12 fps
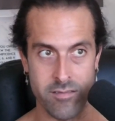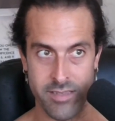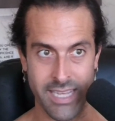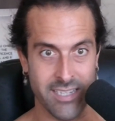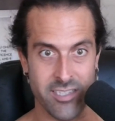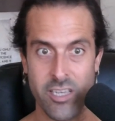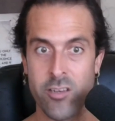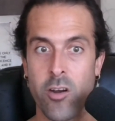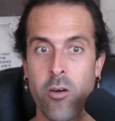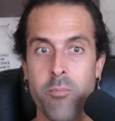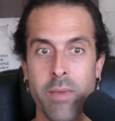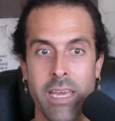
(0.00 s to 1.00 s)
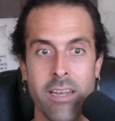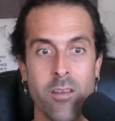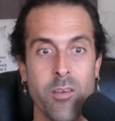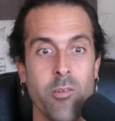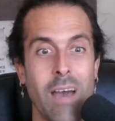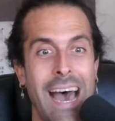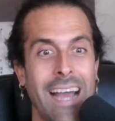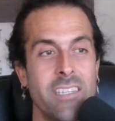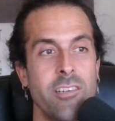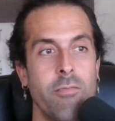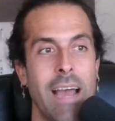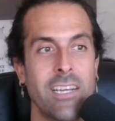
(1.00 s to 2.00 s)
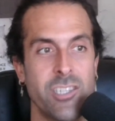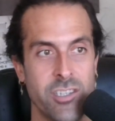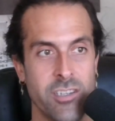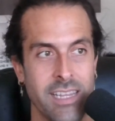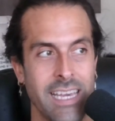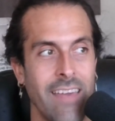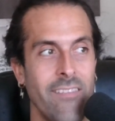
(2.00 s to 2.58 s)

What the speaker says: things that you don't mean. You act irrationally,